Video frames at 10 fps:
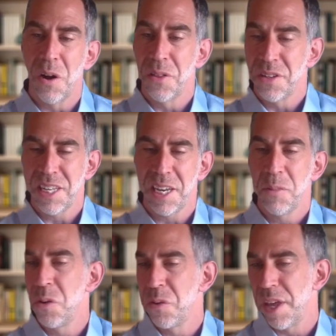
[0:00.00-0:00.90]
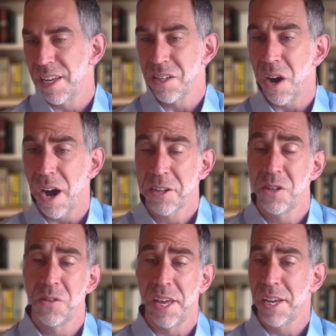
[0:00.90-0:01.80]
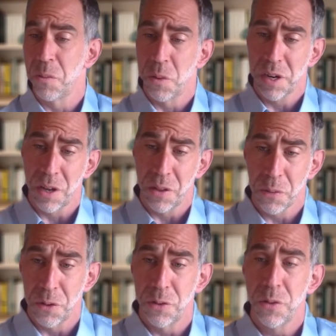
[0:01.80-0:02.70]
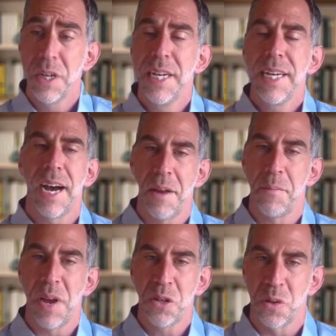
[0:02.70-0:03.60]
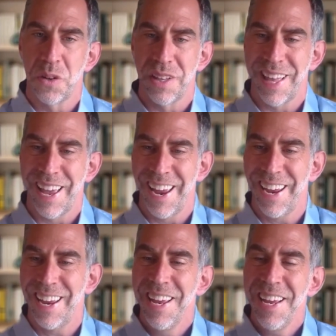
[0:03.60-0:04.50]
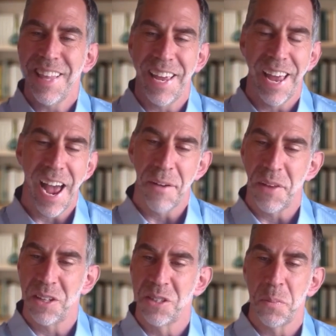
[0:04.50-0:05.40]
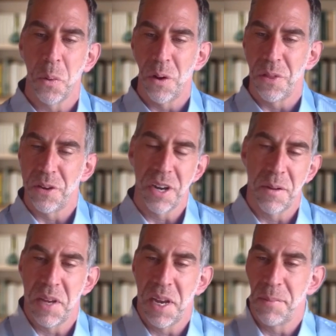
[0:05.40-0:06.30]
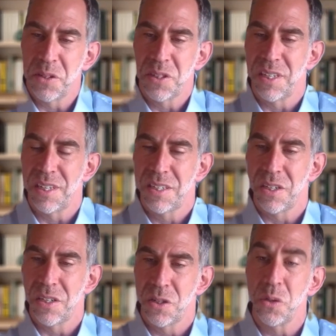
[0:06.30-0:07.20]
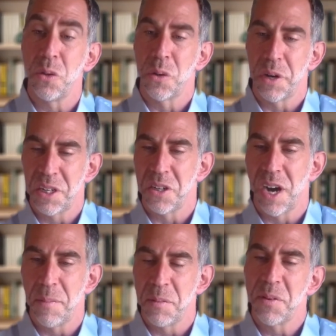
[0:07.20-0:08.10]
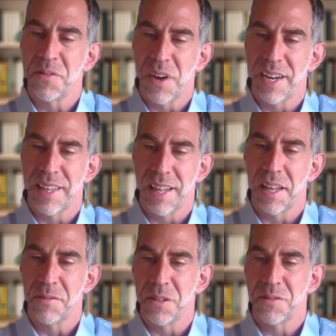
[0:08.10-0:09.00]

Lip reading: on the team who they can talk to, they can work it through and make sure that they have that support, and they're going to be able to do a great job in providing that level